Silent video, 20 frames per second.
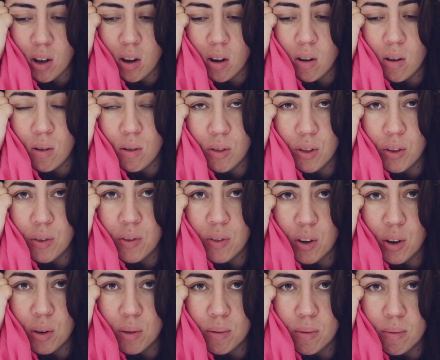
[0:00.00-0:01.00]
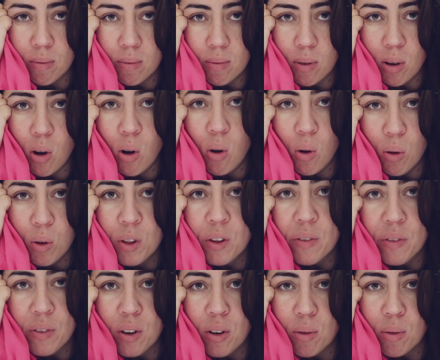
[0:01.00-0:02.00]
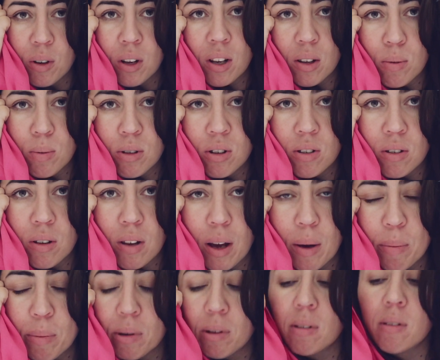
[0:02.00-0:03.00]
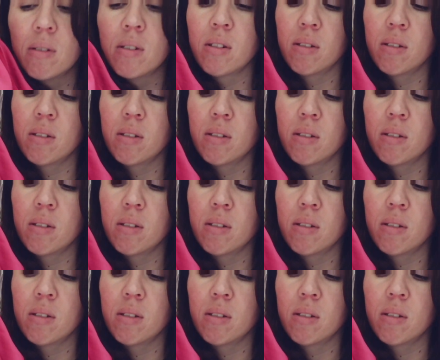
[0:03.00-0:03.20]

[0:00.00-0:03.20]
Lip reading: Hold the phone. Hold the phone. Guess what just happened?